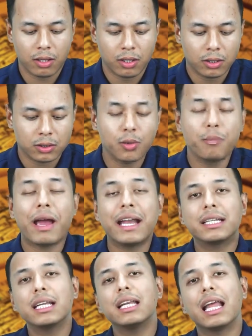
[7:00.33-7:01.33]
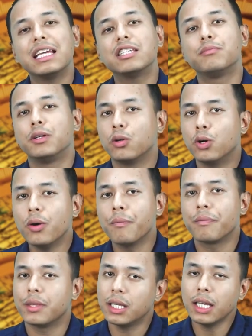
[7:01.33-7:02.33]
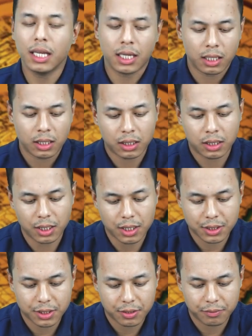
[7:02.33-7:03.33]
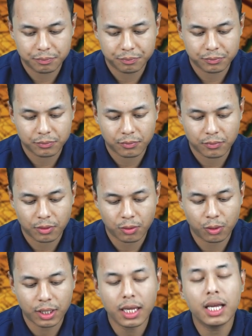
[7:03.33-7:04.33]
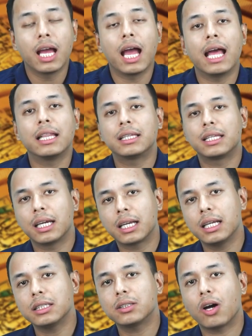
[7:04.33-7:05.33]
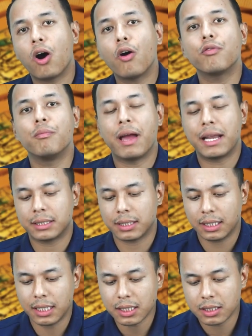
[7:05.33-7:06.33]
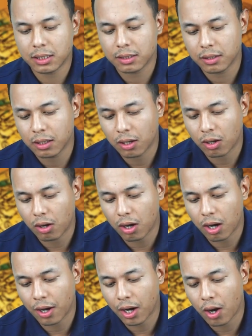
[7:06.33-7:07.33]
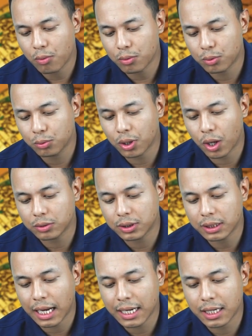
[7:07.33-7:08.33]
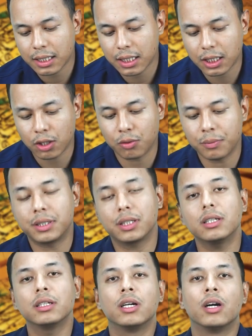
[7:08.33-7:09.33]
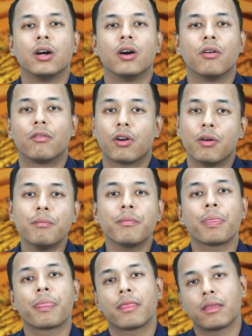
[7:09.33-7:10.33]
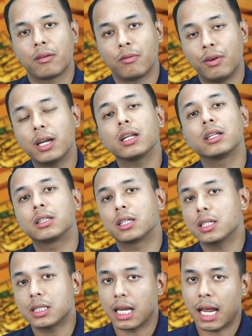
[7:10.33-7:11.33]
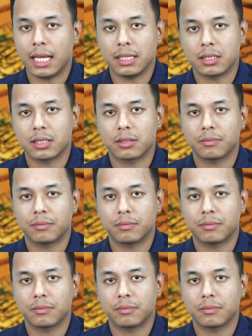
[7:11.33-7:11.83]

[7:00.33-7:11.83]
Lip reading: So mantle lies below the crust. Okay, and the thickness of mantle is around 2900 km from where crust ends.